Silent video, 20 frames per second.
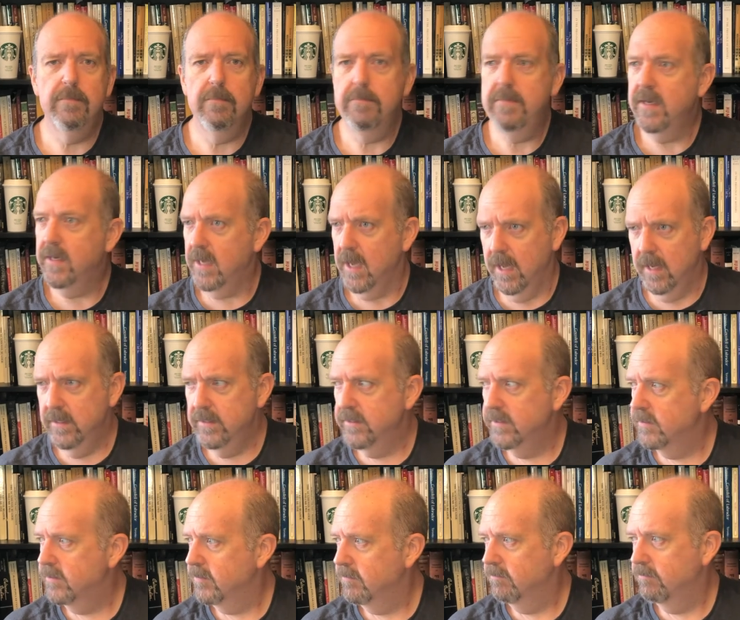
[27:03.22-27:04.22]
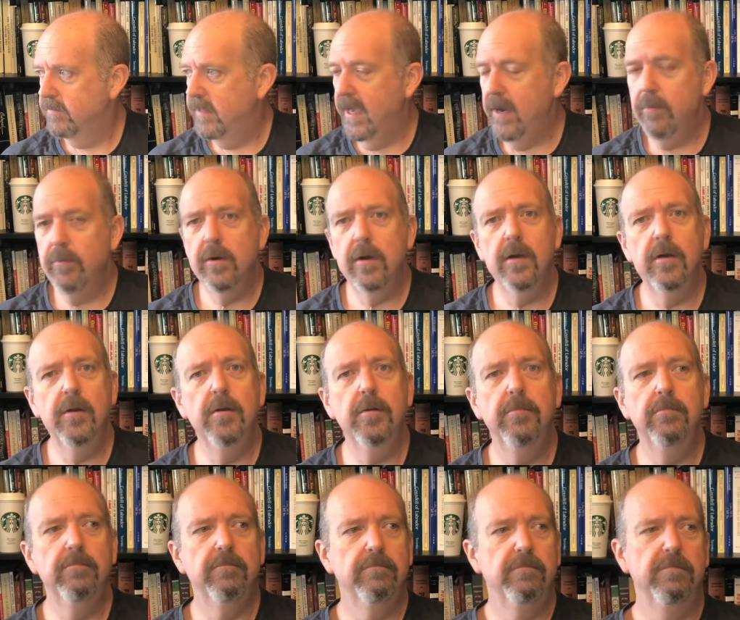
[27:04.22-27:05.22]
because they were
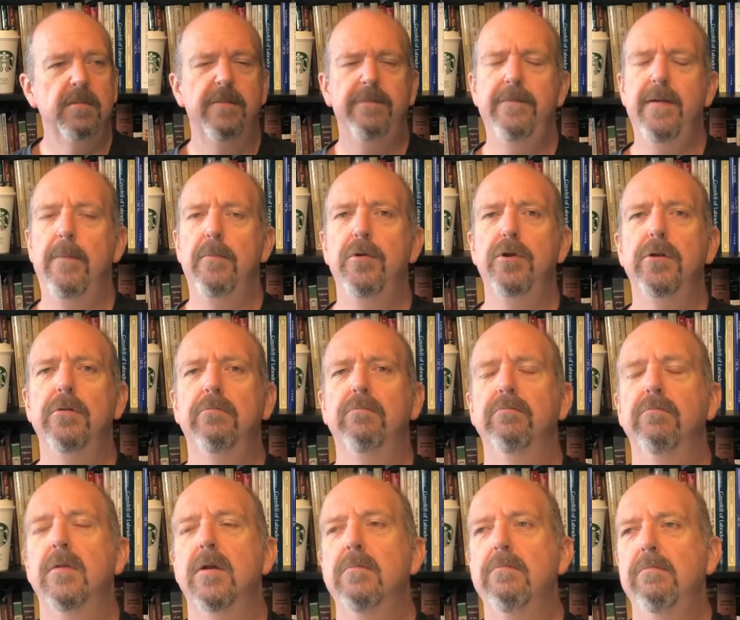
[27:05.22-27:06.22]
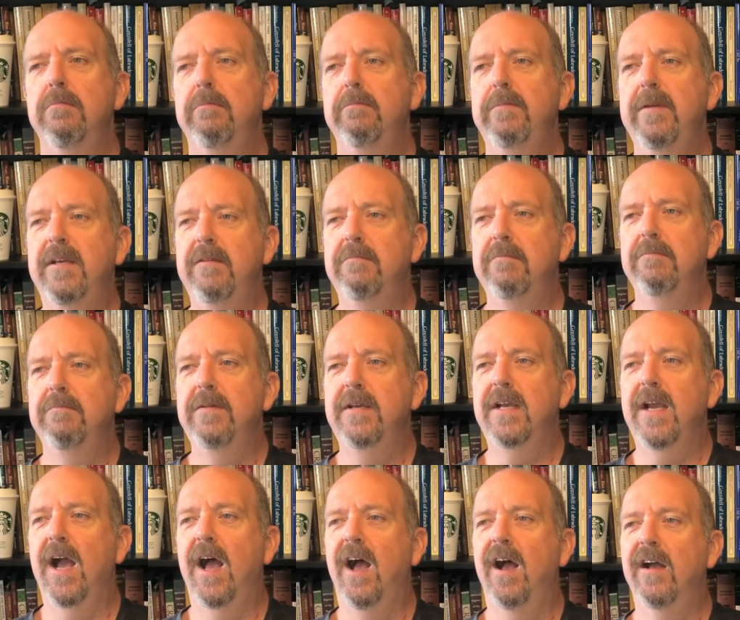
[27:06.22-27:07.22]
ephemeral, be
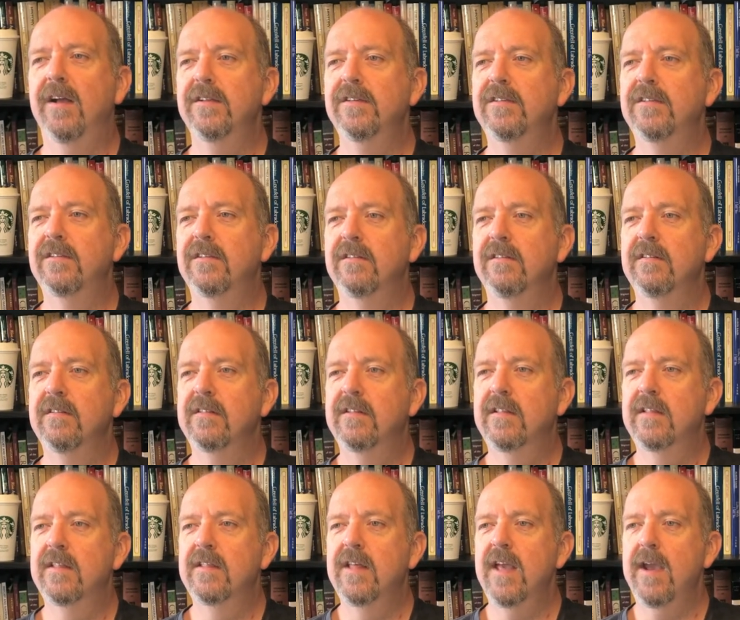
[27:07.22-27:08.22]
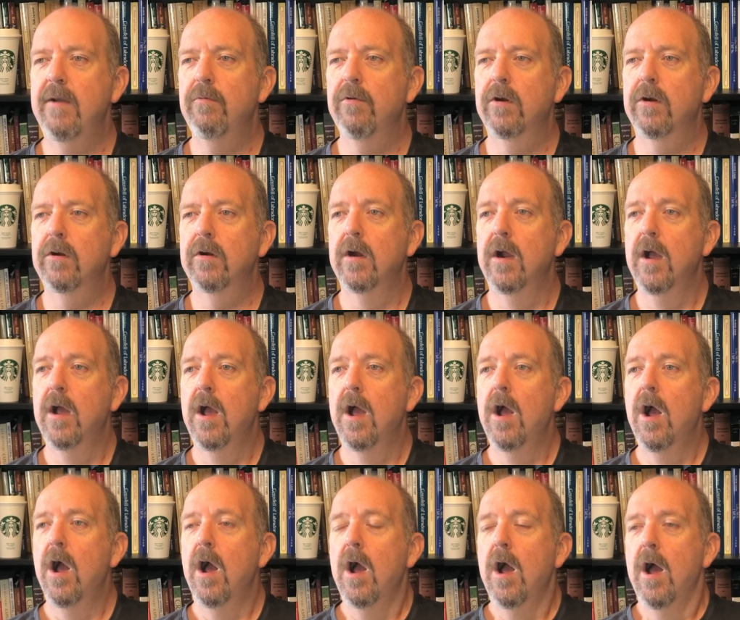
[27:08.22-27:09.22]
because they were
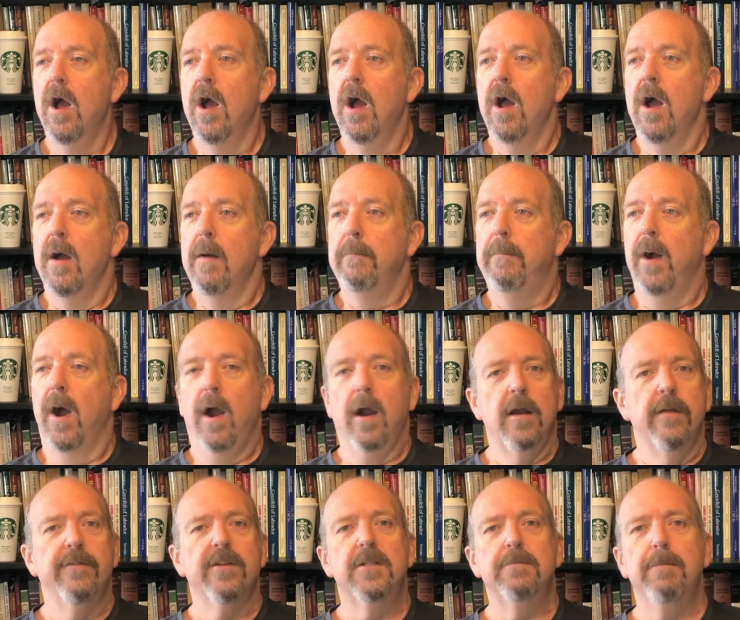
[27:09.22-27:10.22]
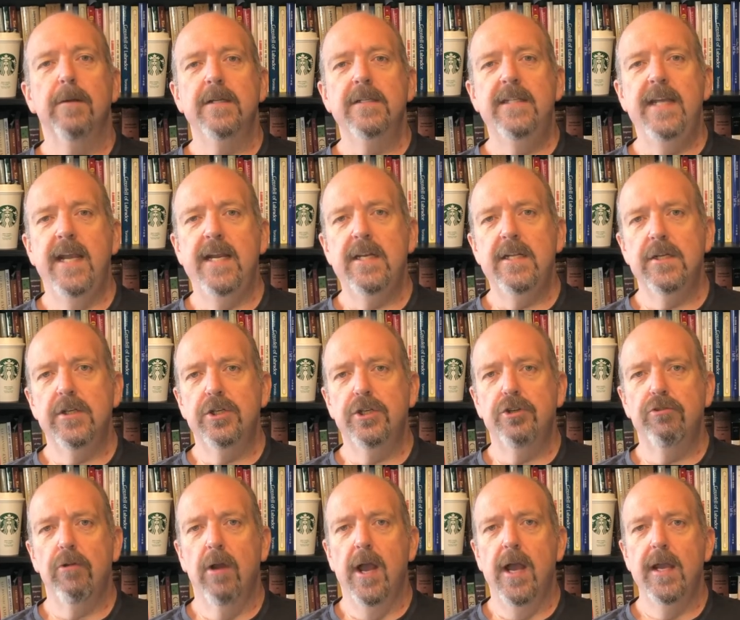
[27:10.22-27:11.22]
part of a spontaneous
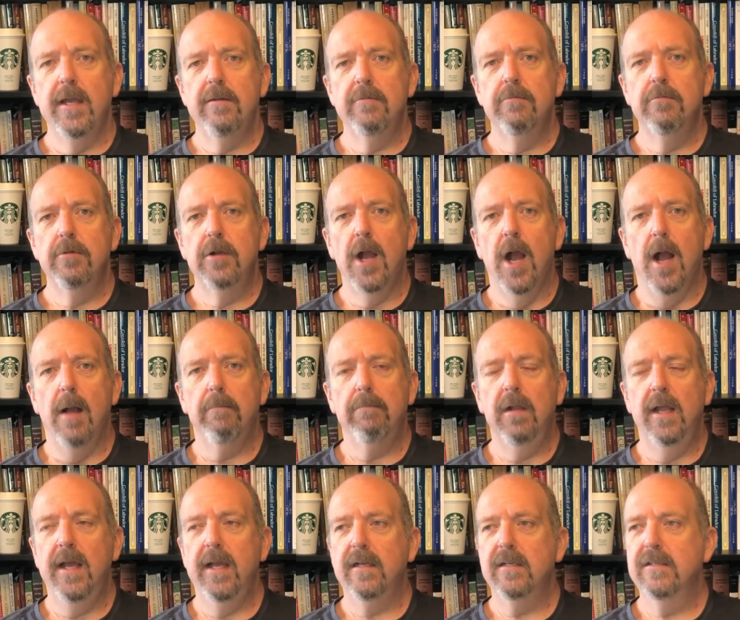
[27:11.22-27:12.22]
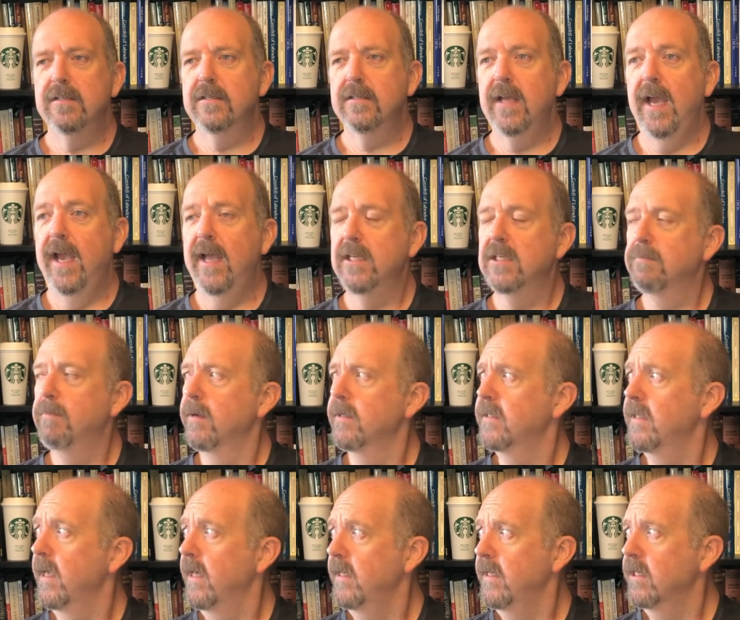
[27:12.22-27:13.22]
shrine complex, and
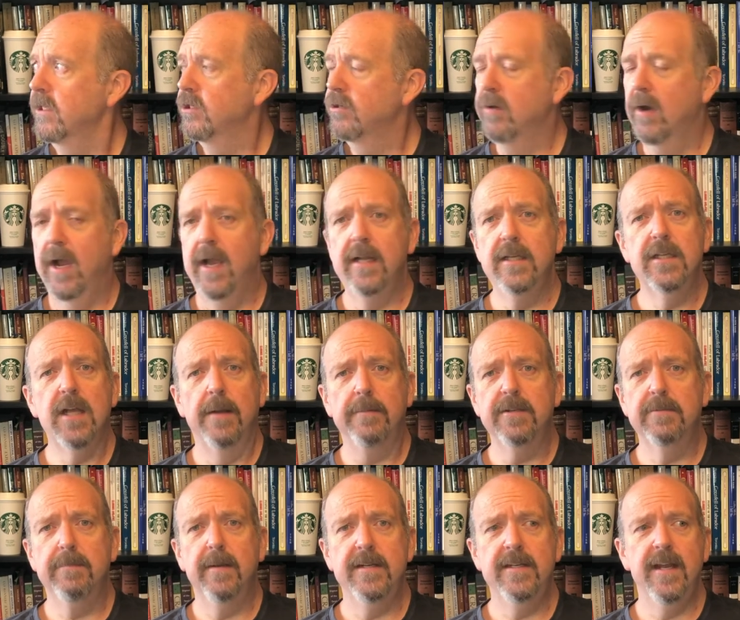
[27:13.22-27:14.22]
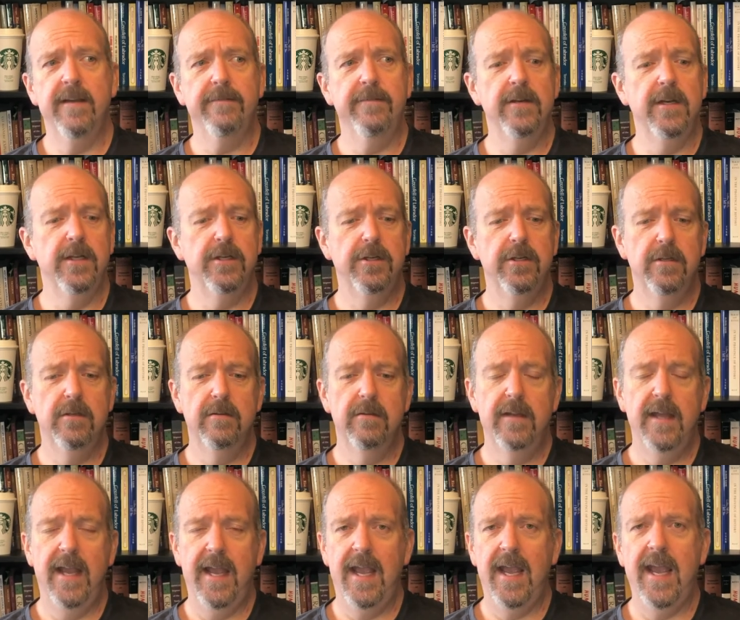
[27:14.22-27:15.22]
spontaneous shrines, almost by definition,
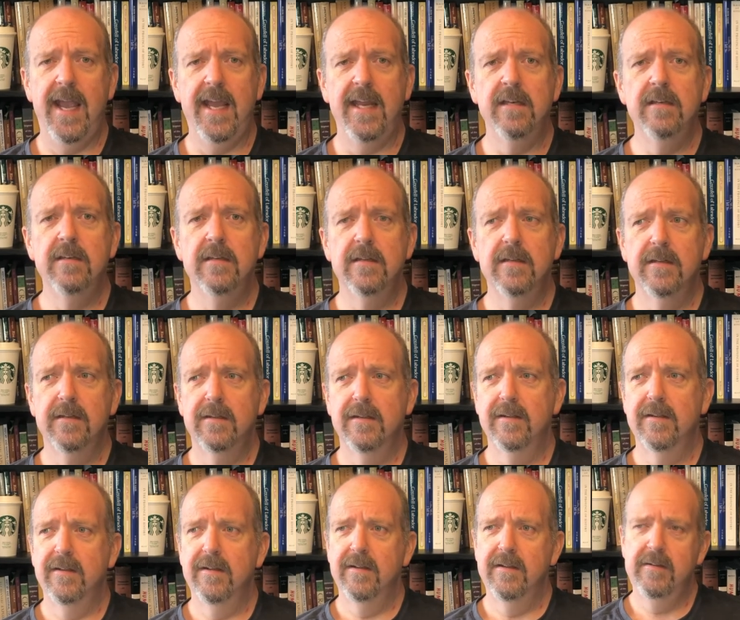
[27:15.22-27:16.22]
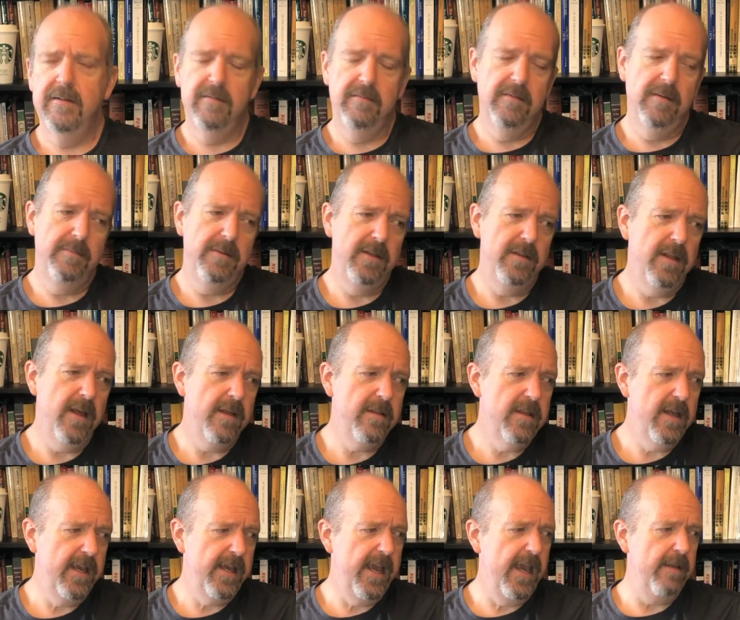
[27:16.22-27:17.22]
end. I mean, they,
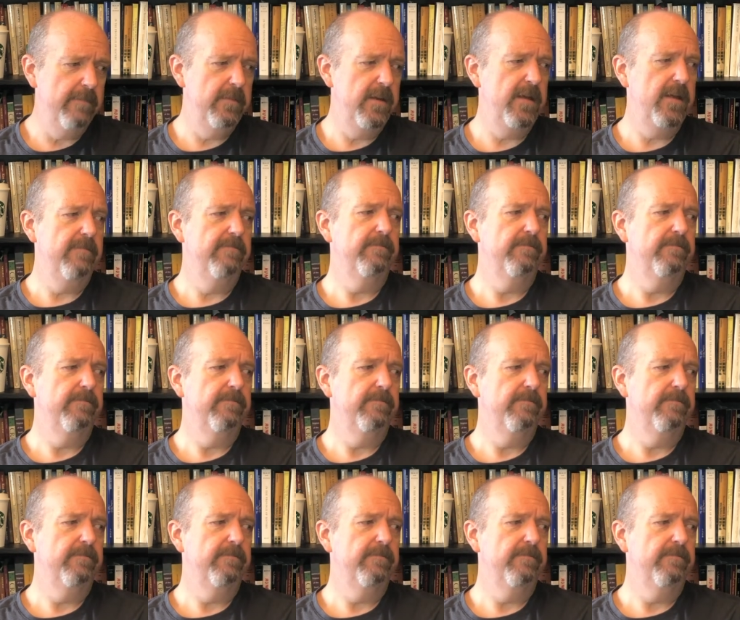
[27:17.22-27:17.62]
they can be